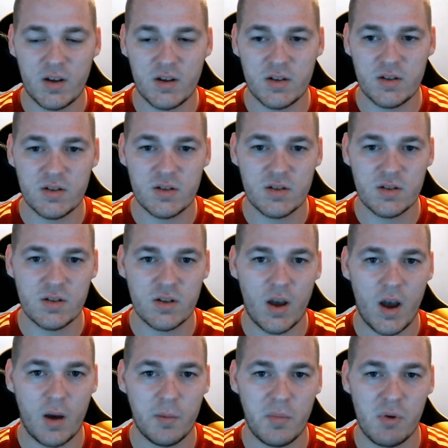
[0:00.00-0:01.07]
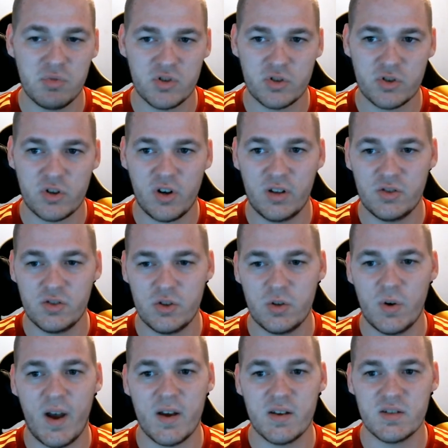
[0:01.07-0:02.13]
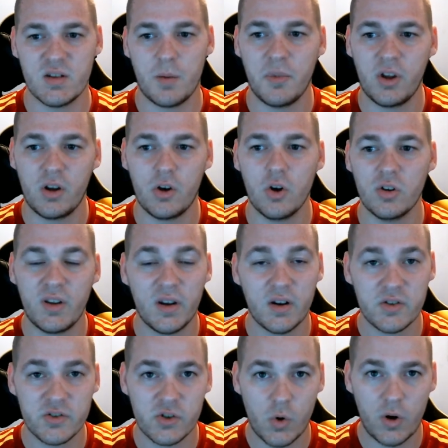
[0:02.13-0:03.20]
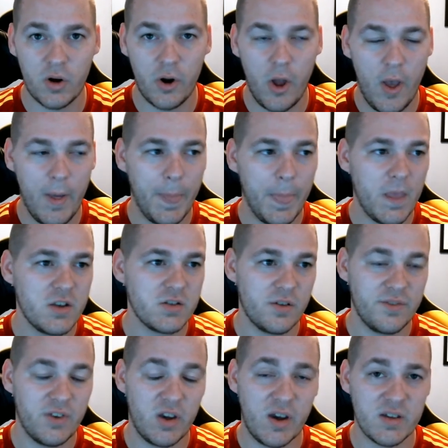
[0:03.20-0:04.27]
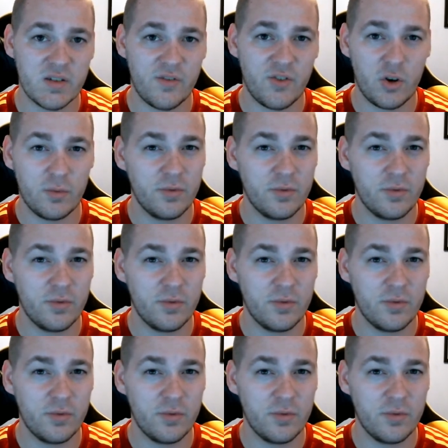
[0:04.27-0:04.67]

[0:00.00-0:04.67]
is Maplestory 2 has something called gear score. So if you guys ever